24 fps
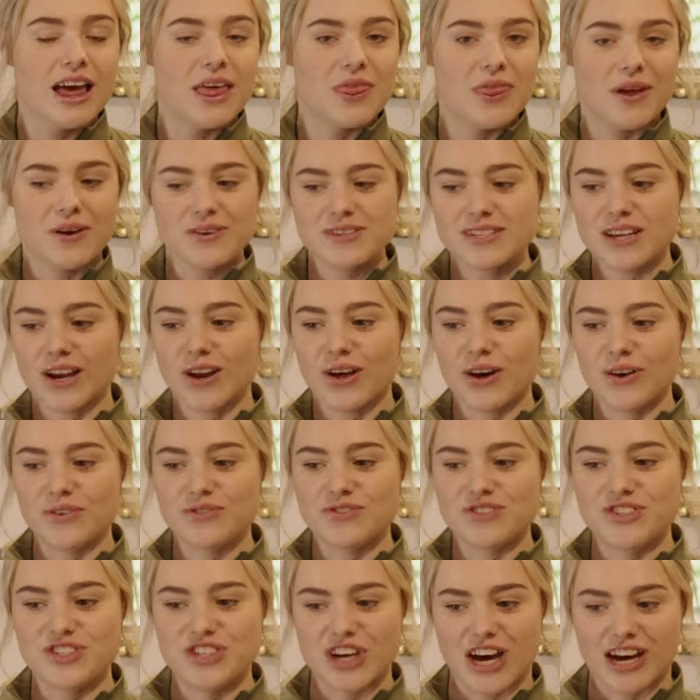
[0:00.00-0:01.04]
there is a lot
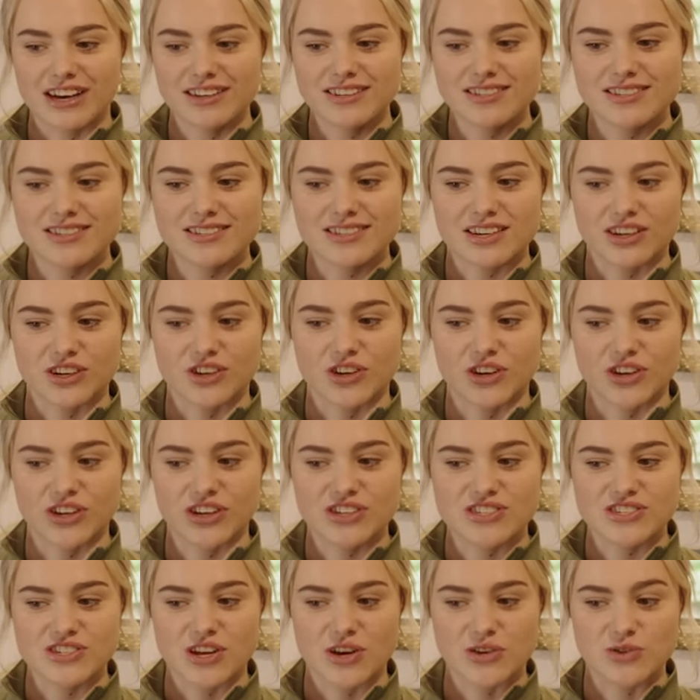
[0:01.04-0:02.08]
of dust and
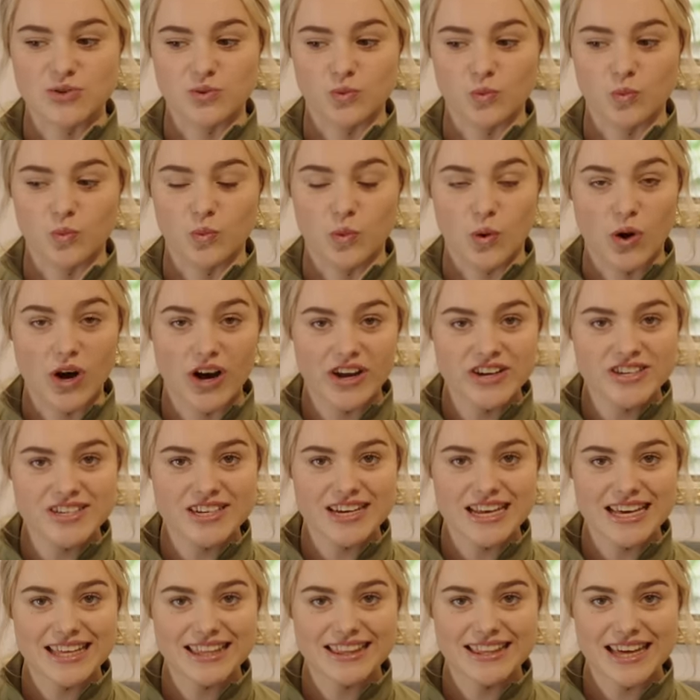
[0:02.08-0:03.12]
goodness knows what
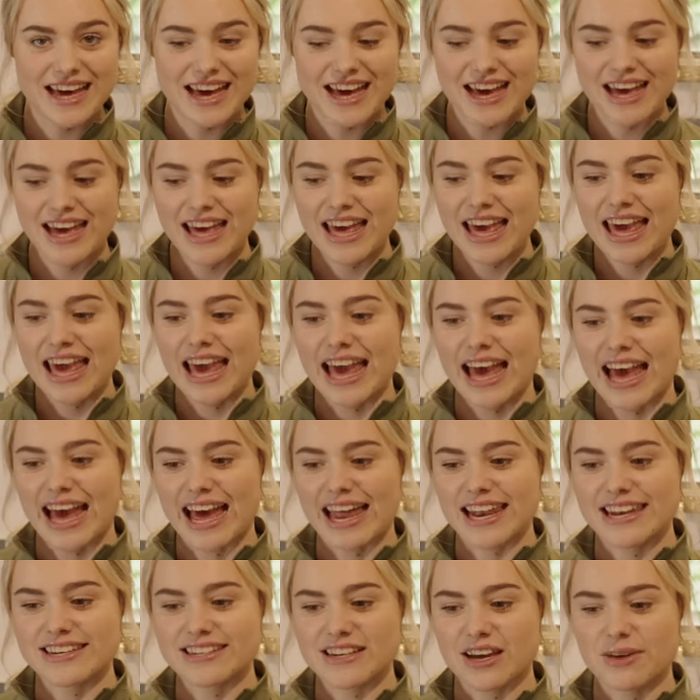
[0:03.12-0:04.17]
underneath there.
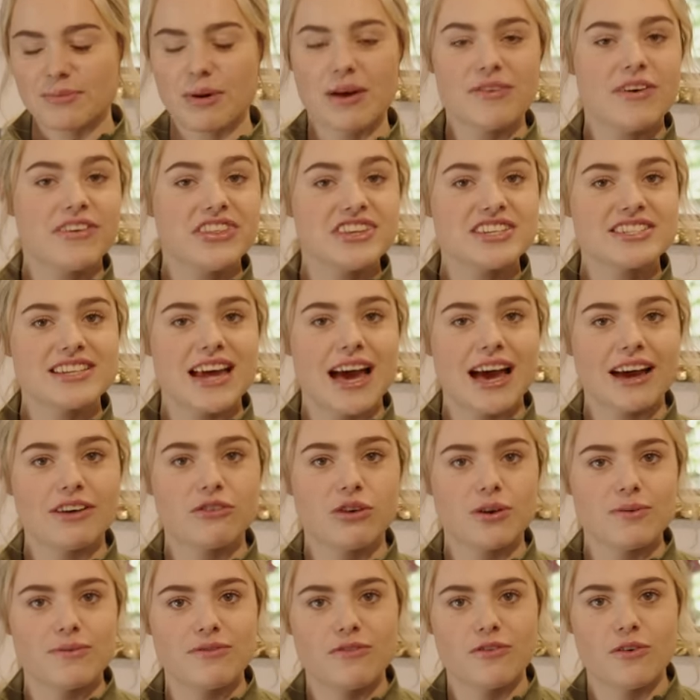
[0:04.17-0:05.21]
And I've had this tack
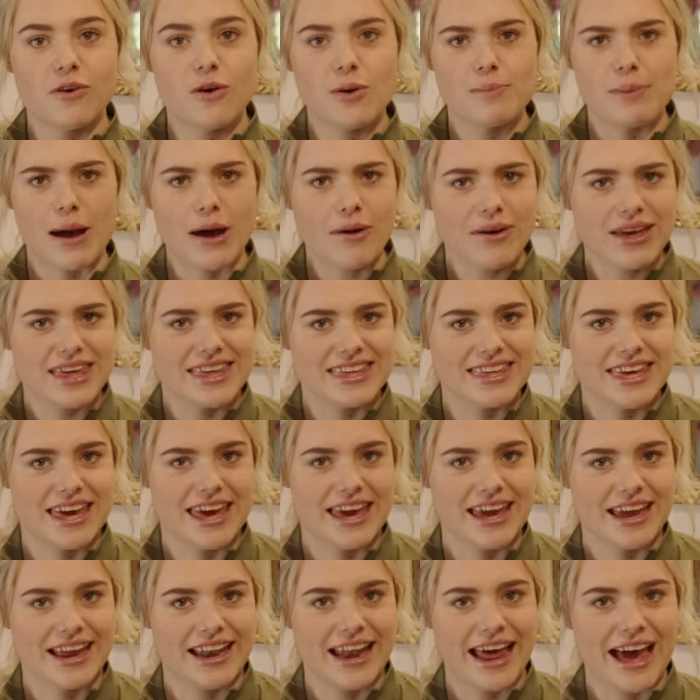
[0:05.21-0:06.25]
room for about a
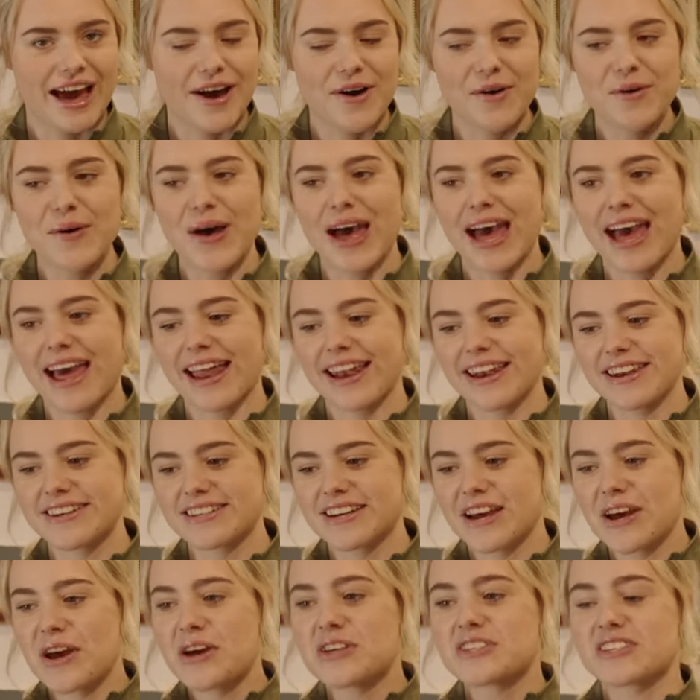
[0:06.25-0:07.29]
year now, and
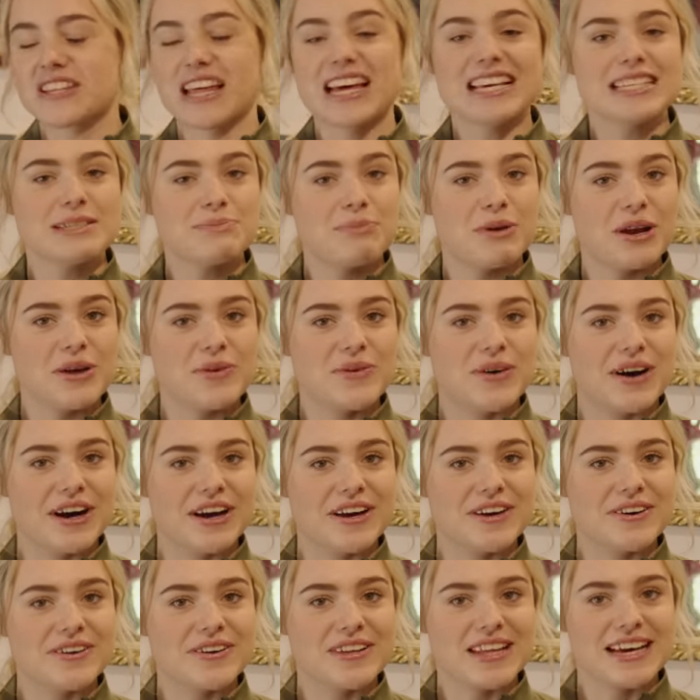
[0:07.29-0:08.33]
so that's pretty
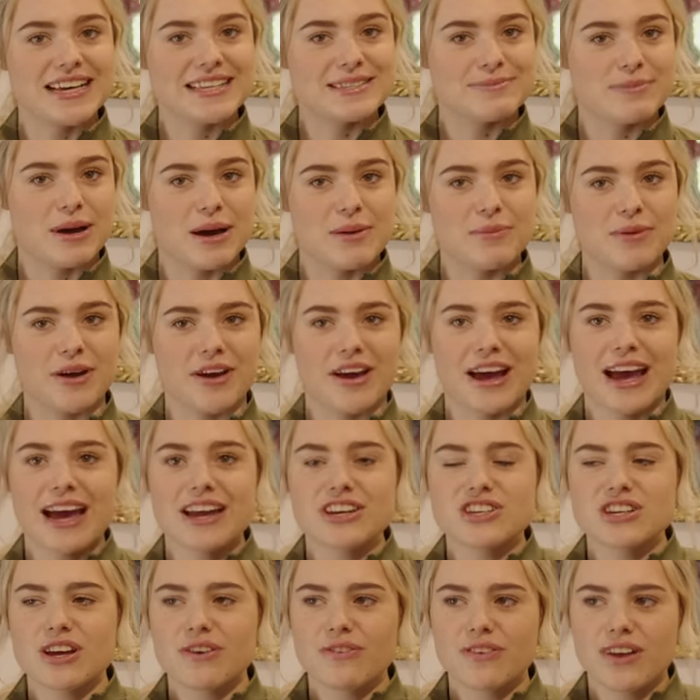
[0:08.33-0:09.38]
wild. That is mind-blowing.
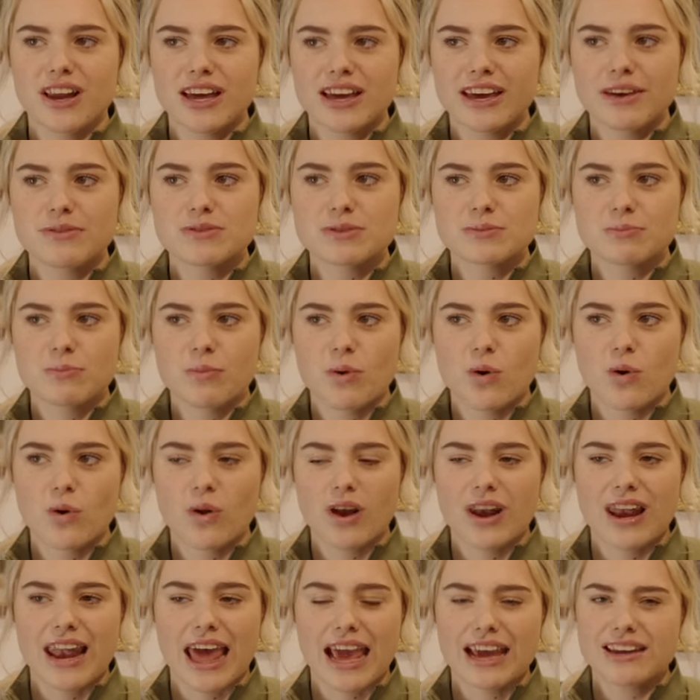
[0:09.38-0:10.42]
Actually, I feel like it was
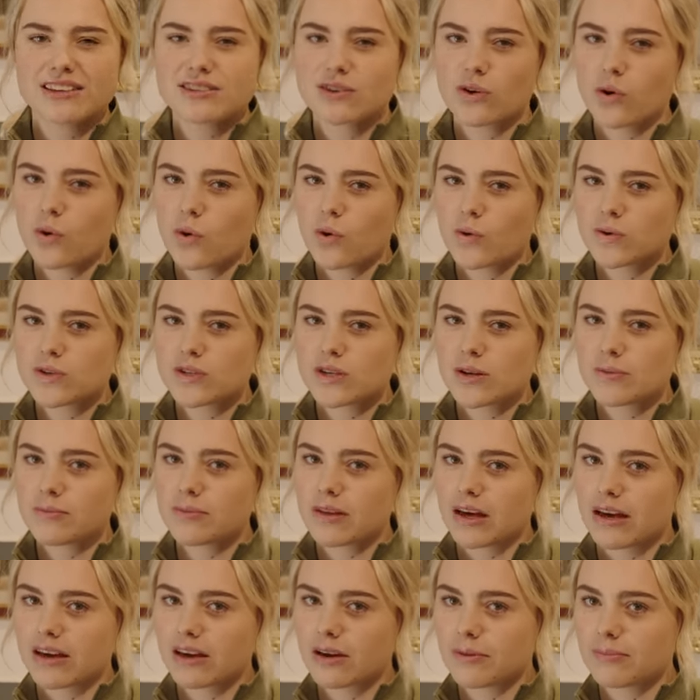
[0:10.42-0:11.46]
more later autumn
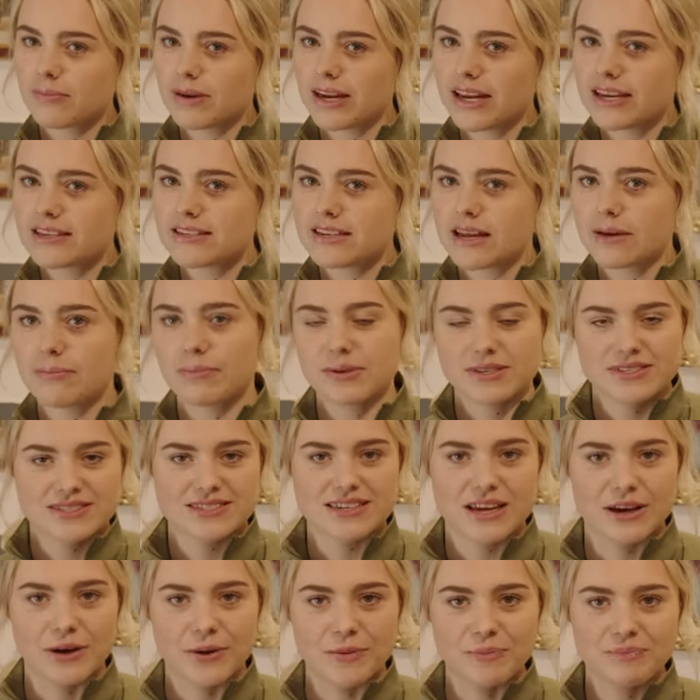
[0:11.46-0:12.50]
that I completed it, but
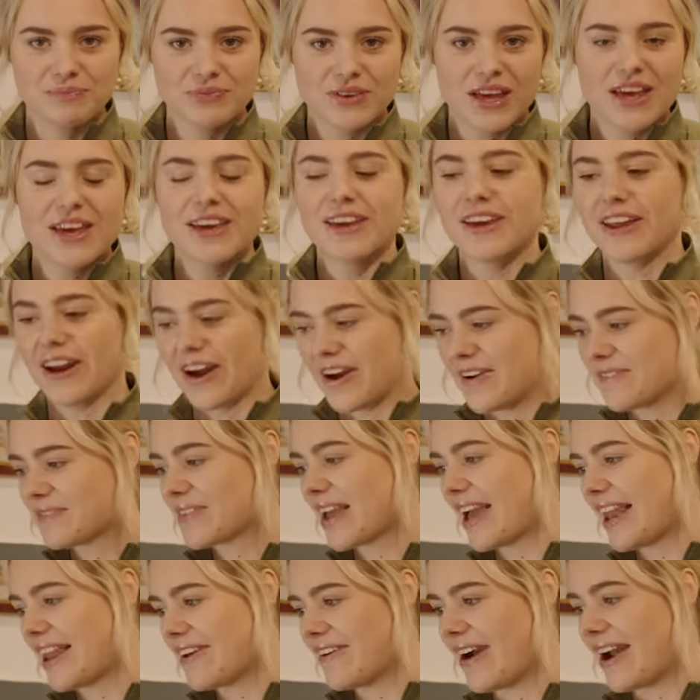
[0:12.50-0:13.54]
still, you know.
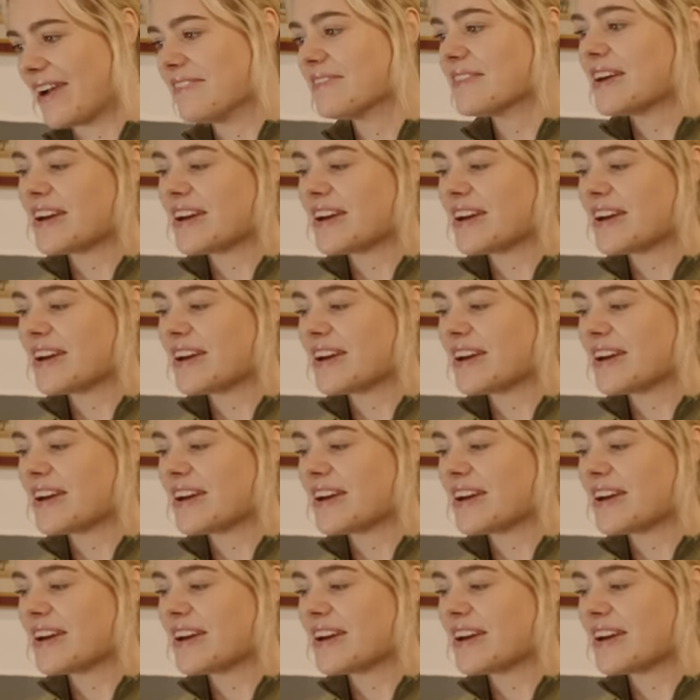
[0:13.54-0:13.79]
Anyway,